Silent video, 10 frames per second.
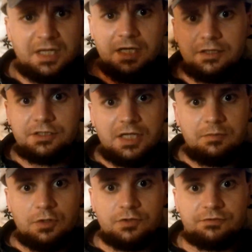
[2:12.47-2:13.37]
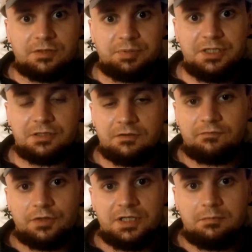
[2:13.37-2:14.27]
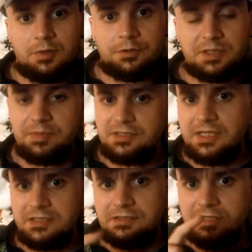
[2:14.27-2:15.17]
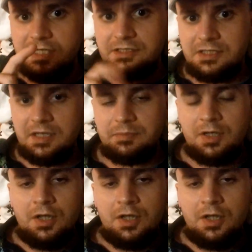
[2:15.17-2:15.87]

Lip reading: and the same goes for the Peace and Freedom Party, because that's the next step.